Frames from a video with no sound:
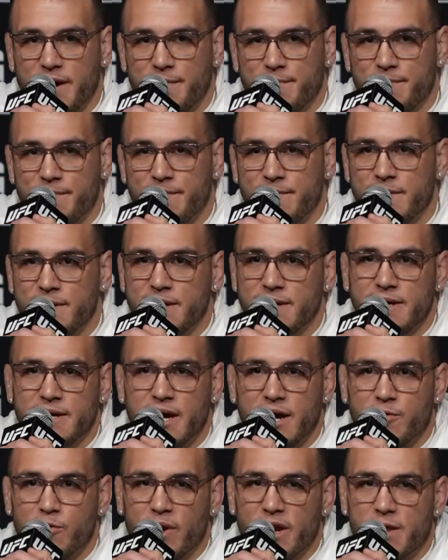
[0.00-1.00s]
I'm
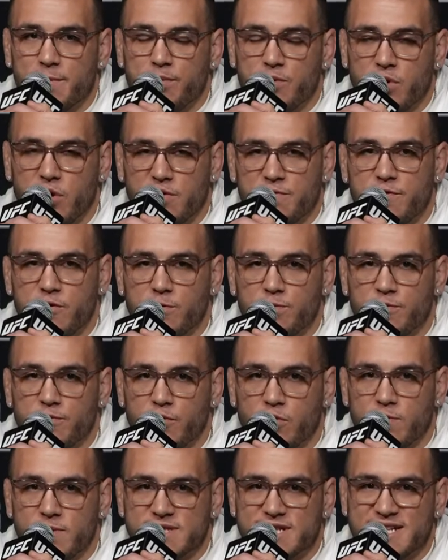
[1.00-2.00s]
ready to put on a full
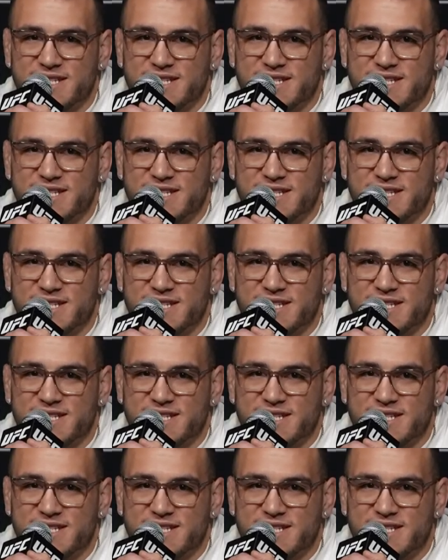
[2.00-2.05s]
performance.